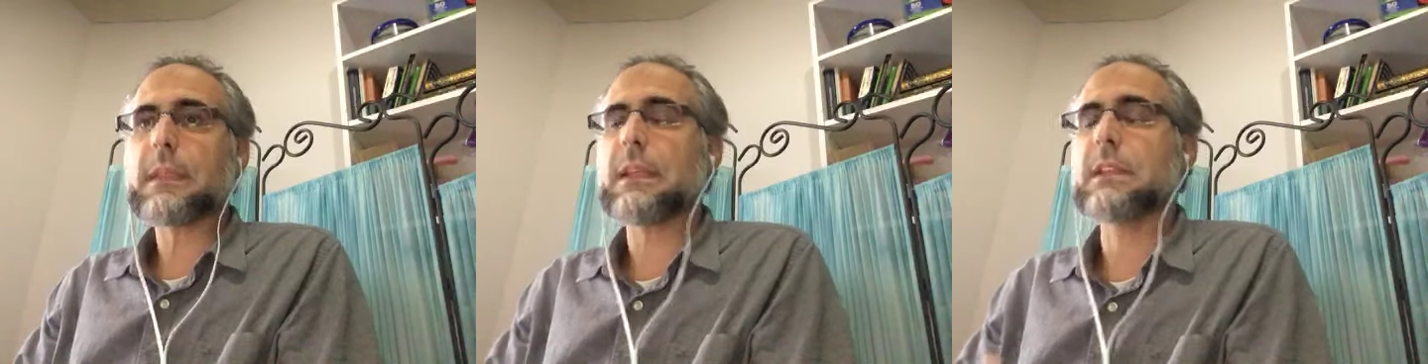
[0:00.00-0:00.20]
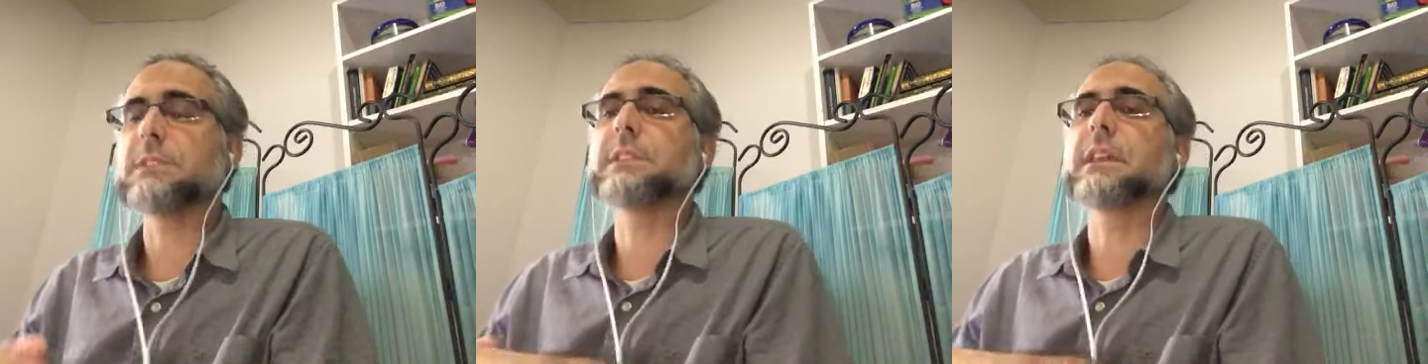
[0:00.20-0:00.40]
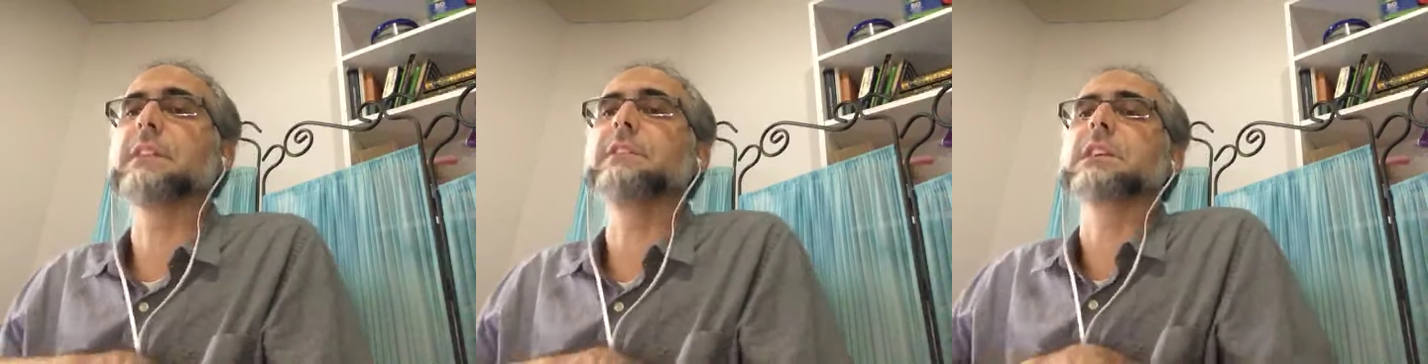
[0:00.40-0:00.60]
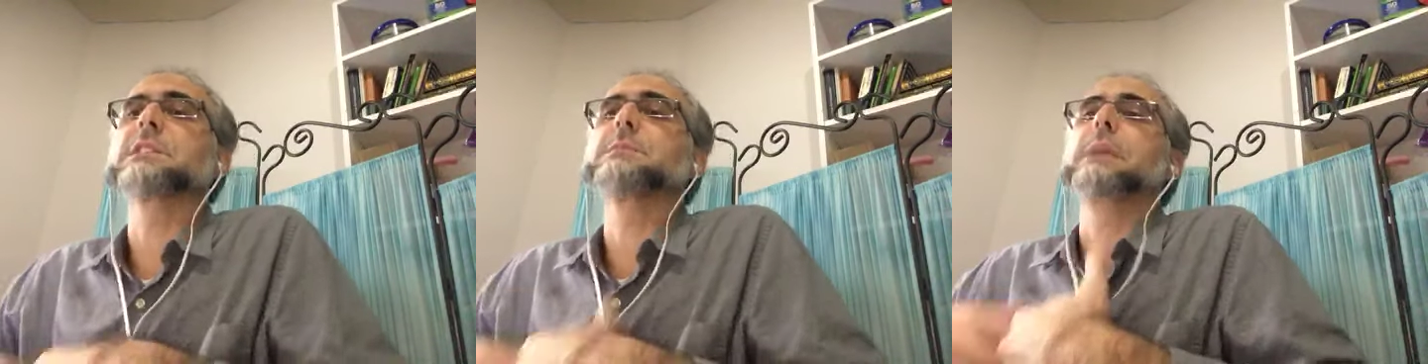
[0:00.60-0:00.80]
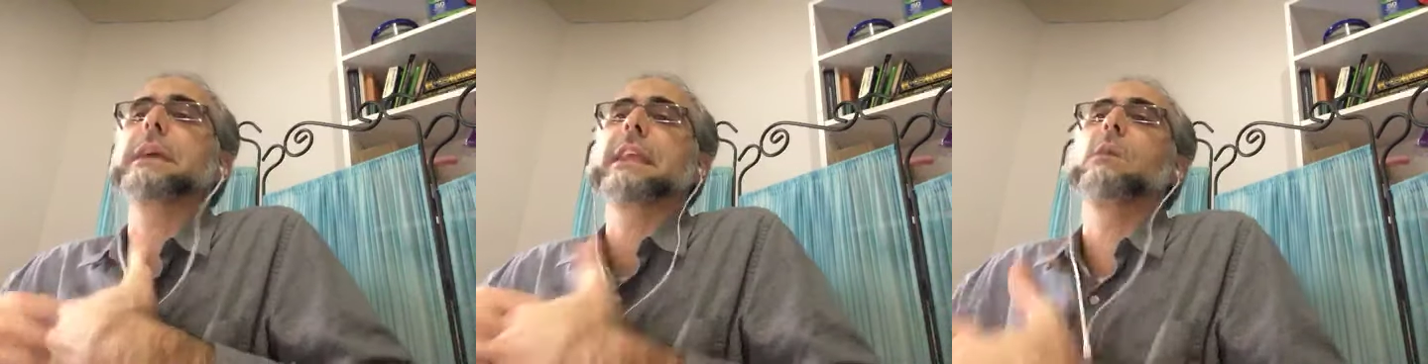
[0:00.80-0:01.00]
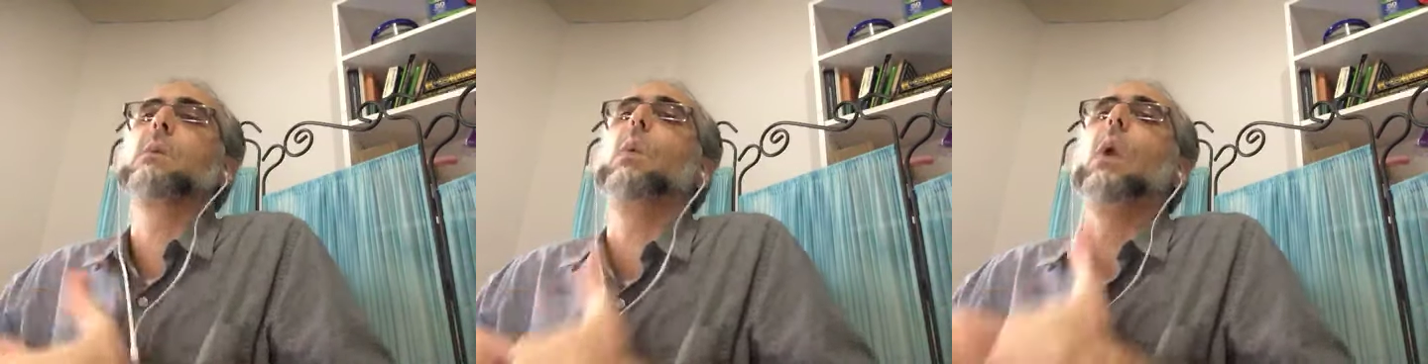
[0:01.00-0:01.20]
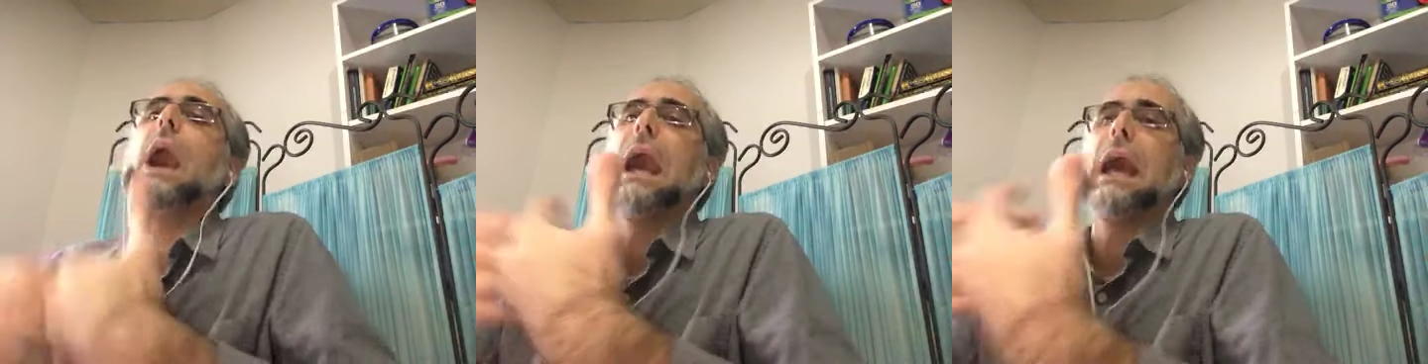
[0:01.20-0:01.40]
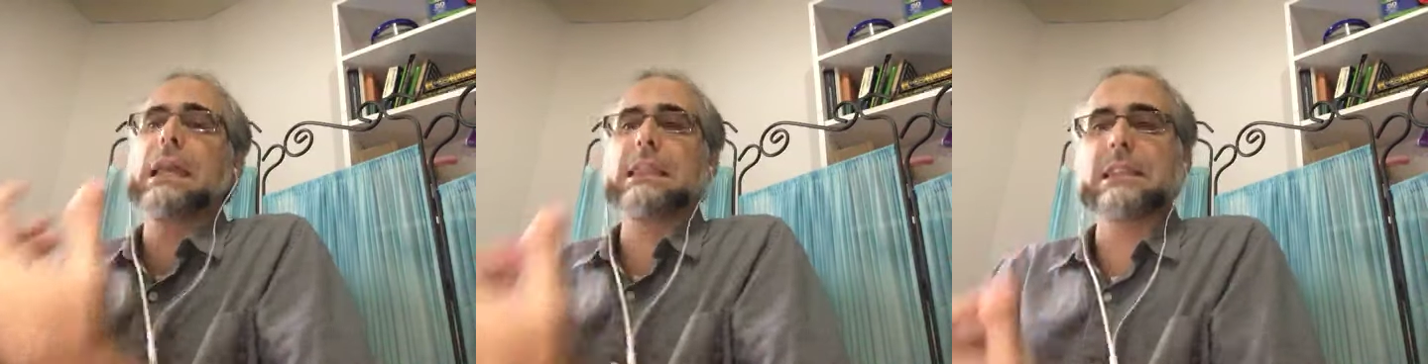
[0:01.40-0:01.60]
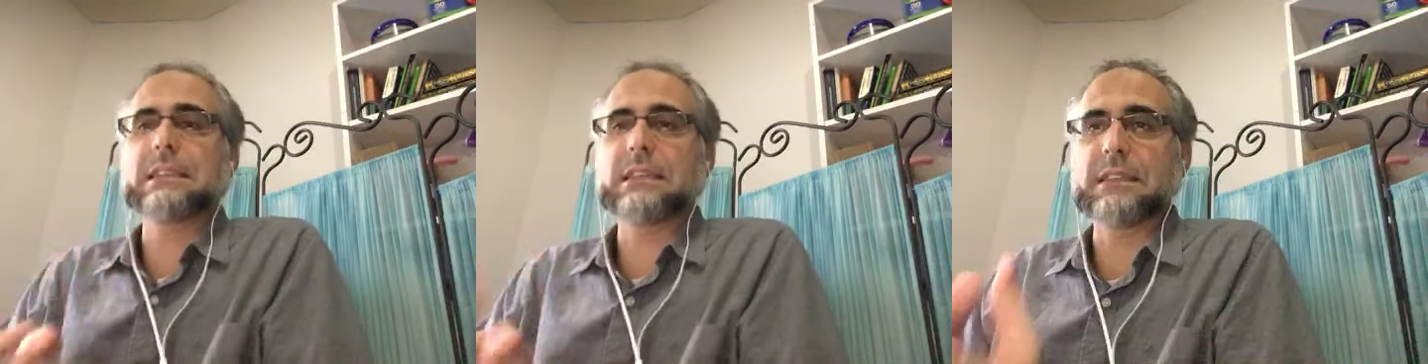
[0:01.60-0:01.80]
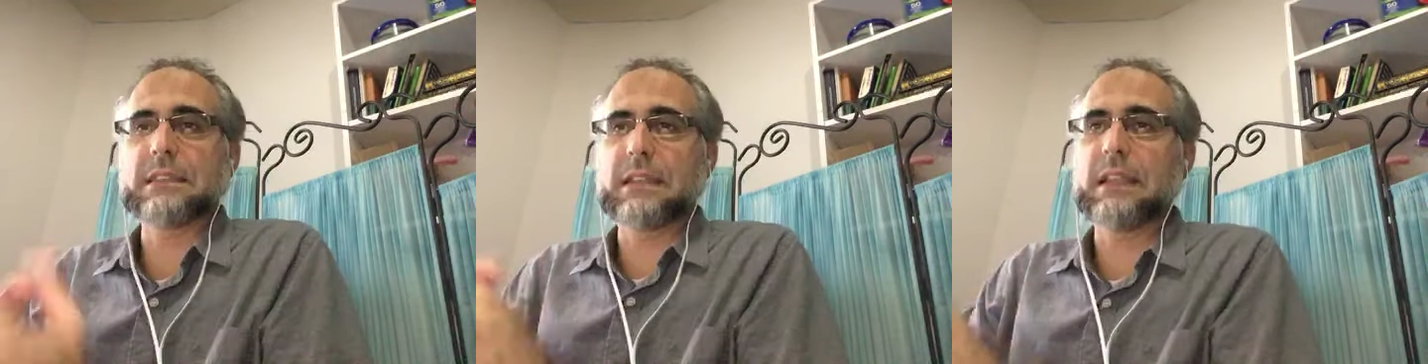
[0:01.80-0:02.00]
instead of explaining why
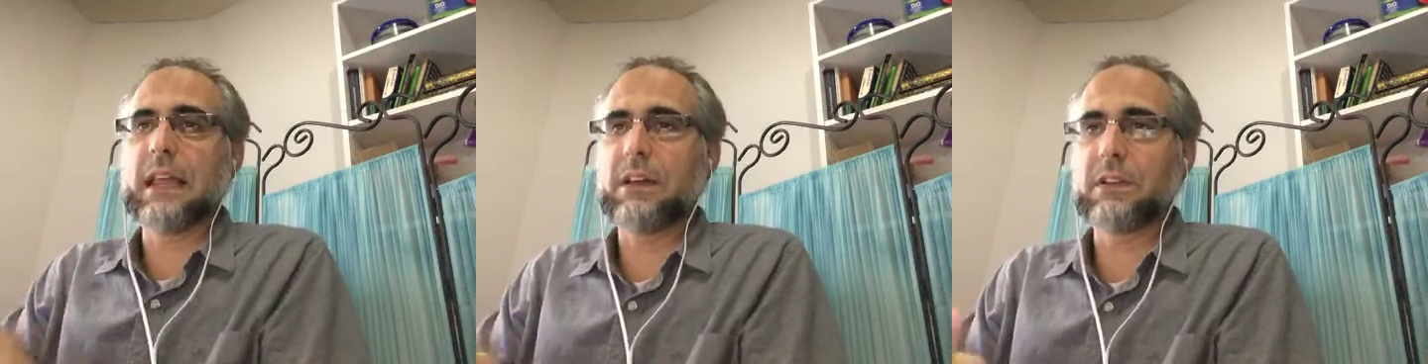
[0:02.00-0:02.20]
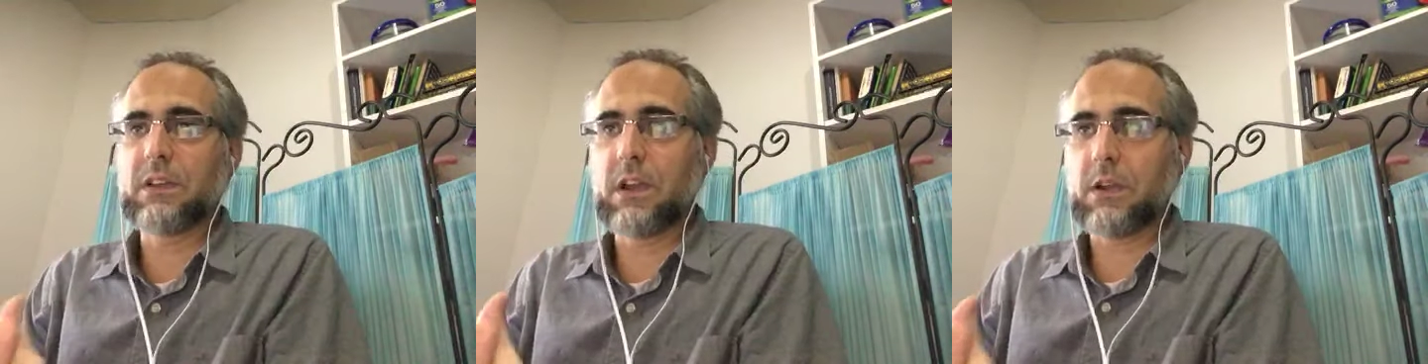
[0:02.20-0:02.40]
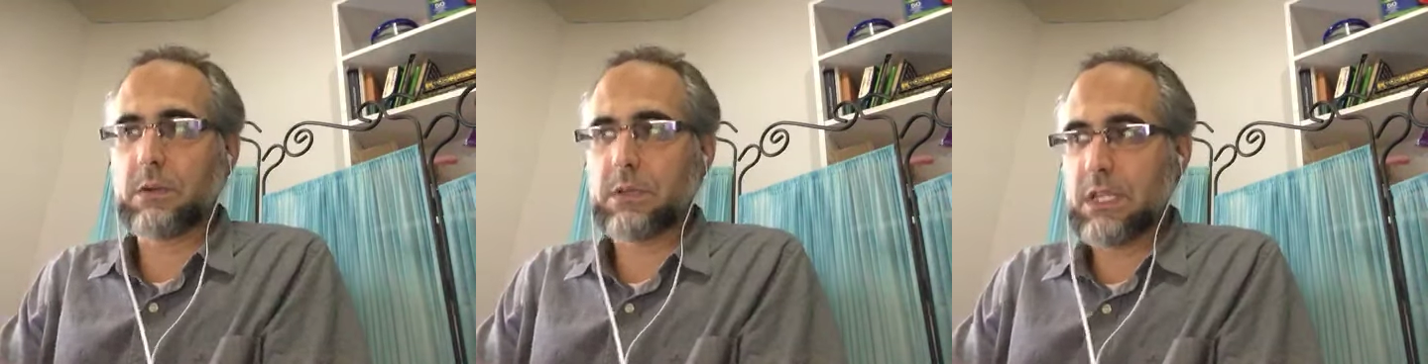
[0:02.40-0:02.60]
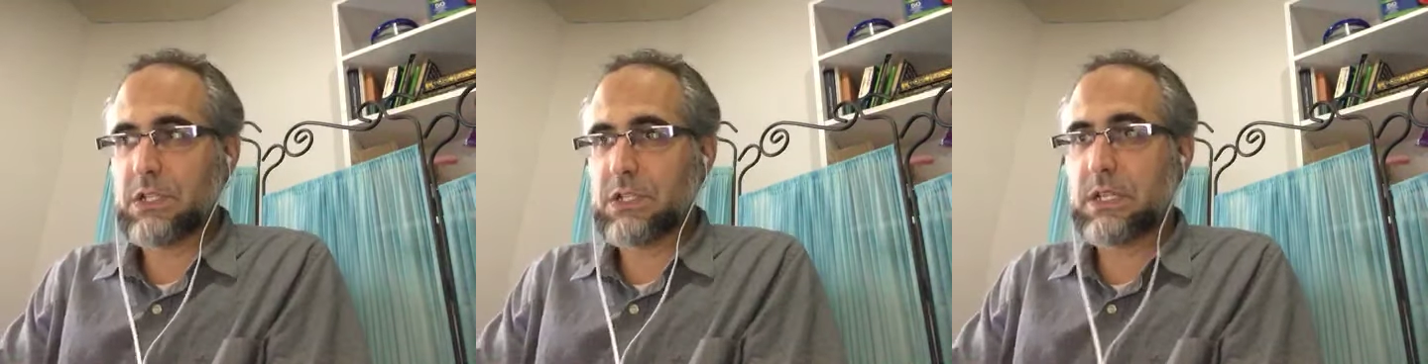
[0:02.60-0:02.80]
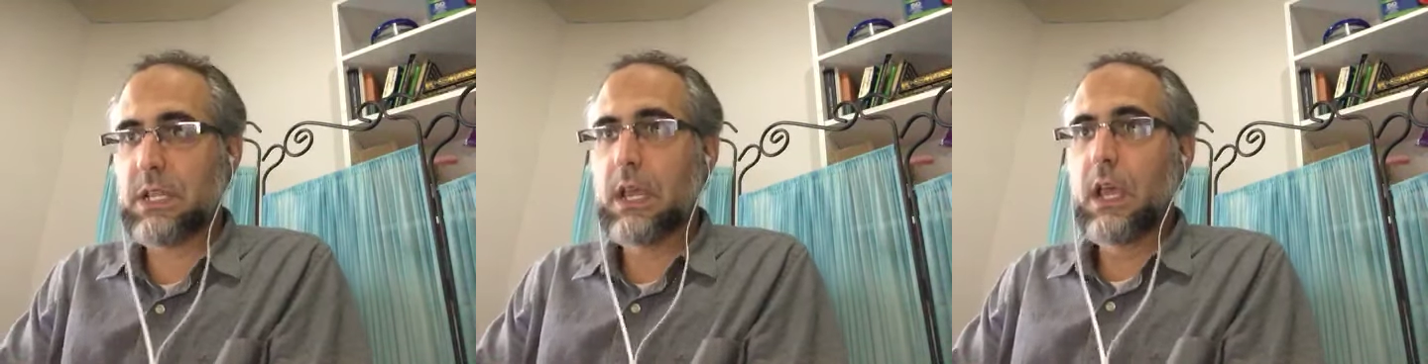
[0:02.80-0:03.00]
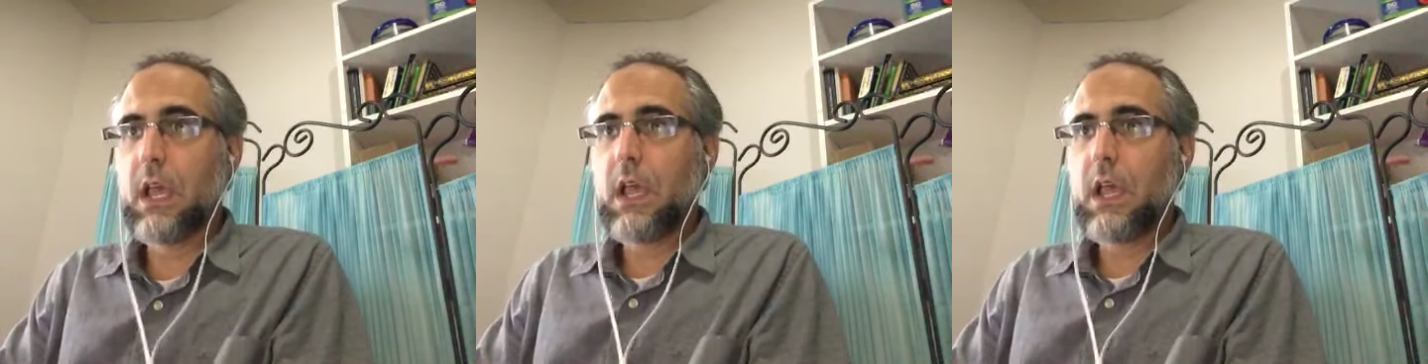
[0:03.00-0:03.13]
this isn't allowed in our religion,